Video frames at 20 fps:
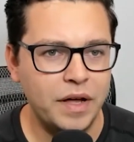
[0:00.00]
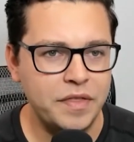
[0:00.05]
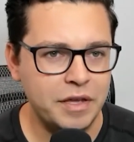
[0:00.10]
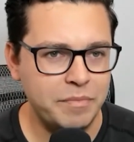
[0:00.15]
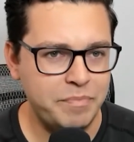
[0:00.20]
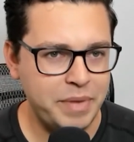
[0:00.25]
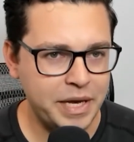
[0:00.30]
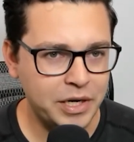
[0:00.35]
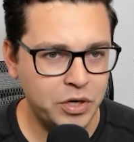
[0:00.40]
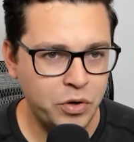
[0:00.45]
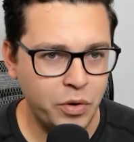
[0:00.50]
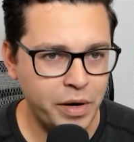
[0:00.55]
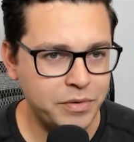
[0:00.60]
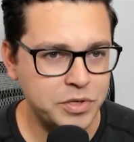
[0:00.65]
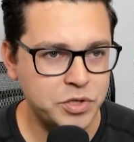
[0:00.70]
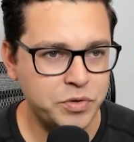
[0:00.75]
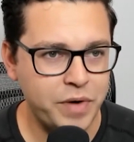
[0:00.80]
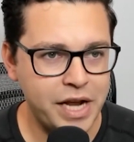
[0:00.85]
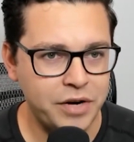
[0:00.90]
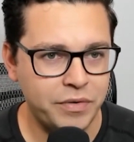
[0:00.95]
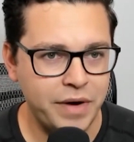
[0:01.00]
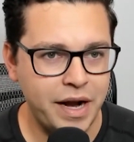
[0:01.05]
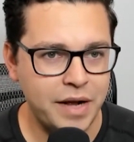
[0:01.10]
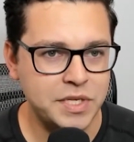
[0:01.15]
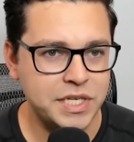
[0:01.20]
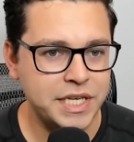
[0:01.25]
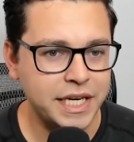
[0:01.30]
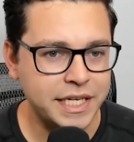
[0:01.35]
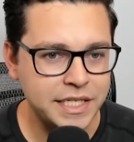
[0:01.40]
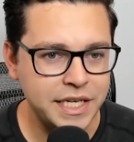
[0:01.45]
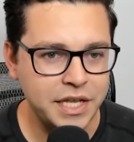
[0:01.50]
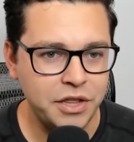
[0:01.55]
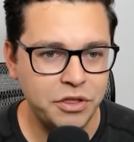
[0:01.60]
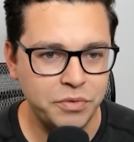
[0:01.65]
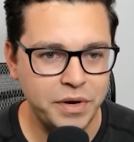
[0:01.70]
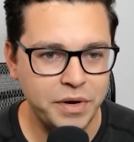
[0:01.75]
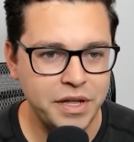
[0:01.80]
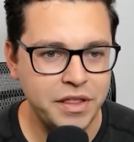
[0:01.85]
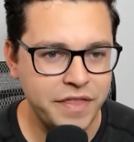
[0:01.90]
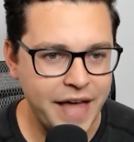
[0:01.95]
I think Bitcoin was right around sixty
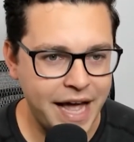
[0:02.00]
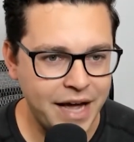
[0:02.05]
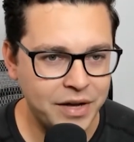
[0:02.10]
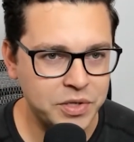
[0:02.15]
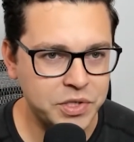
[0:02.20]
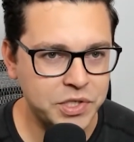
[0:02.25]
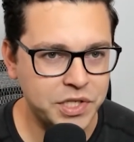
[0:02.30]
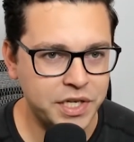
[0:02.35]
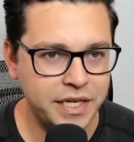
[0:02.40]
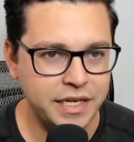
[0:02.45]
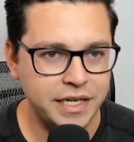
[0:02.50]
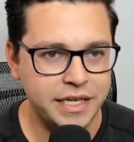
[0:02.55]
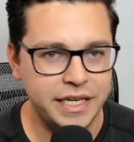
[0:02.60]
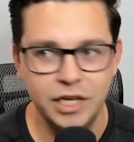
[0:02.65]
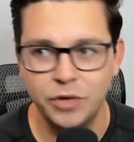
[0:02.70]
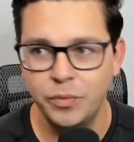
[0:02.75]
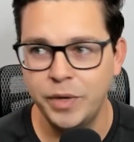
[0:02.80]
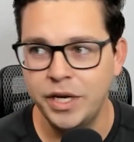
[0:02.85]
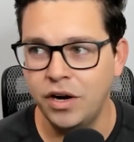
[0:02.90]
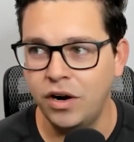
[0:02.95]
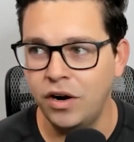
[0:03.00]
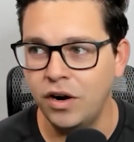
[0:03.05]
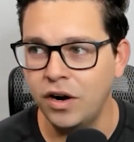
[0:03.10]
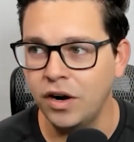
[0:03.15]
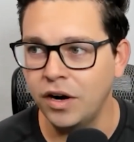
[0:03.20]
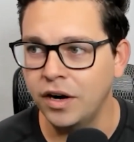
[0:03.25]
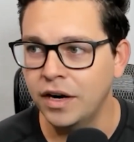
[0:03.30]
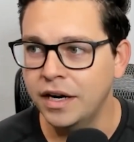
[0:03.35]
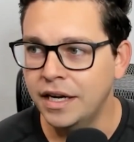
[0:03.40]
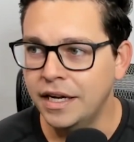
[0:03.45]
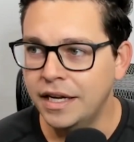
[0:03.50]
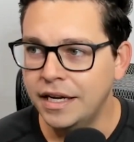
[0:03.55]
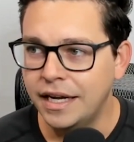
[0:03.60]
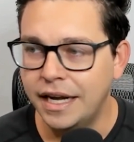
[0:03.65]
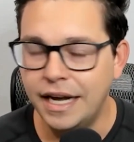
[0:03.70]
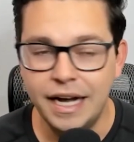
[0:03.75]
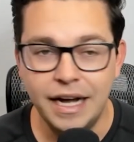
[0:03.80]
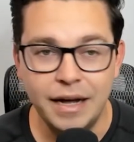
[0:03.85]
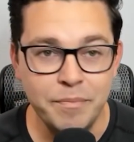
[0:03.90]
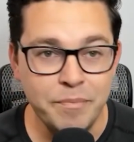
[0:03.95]
three thousand. Here we are,
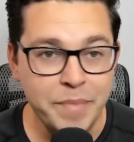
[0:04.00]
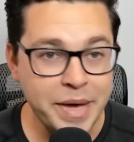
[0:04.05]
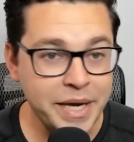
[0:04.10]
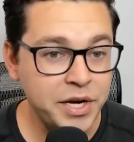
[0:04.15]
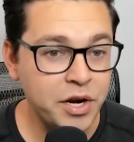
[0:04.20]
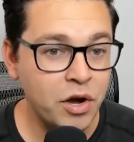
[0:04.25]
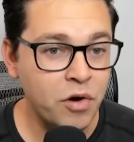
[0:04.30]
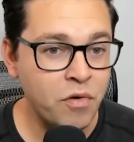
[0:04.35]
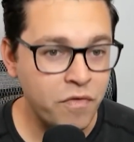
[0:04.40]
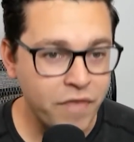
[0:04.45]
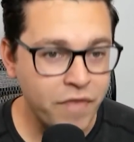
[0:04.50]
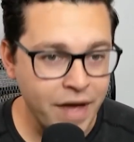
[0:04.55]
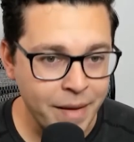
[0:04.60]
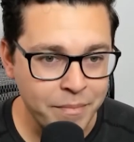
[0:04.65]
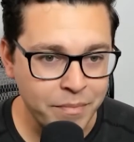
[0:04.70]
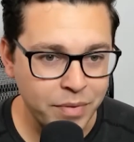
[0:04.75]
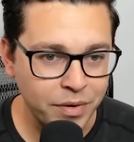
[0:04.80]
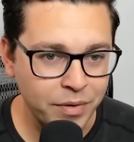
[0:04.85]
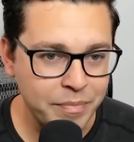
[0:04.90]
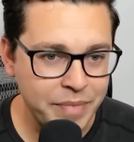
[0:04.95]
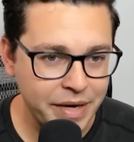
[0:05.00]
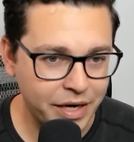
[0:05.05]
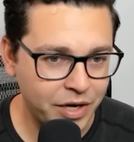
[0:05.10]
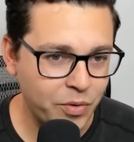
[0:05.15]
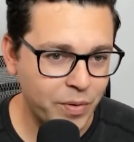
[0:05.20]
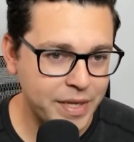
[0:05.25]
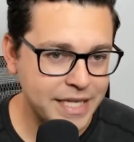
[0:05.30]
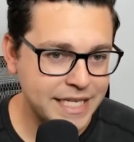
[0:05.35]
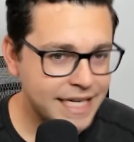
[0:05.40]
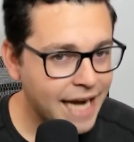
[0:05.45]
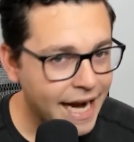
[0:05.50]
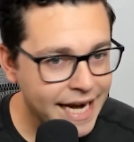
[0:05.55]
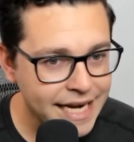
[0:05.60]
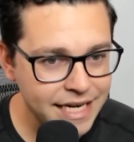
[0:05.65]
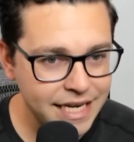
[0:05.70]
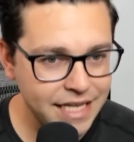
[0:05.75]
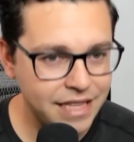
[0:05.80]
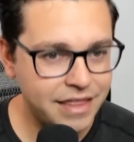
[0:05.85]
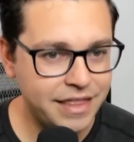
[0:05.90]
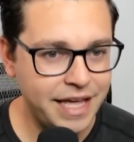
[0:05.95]
uh, mid November. Bitcoin's
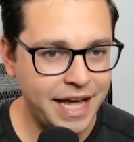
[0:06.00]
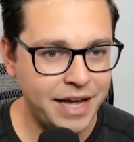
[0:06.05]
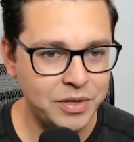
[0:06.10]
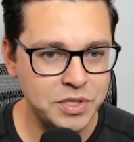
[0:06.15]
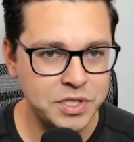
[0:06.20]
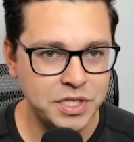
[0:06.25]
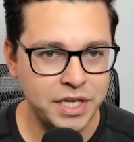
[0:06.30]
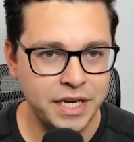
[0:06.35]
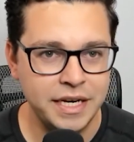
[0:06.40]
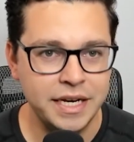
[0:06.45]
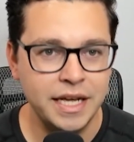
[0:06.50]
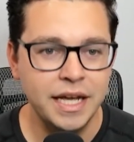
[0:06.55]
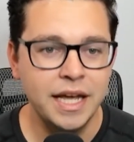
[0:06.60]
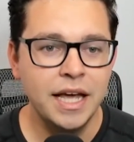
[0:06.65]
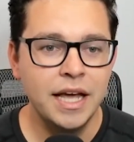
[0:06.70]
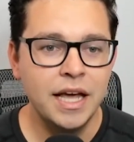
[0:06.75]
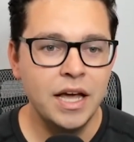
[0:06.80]
ninety thousand.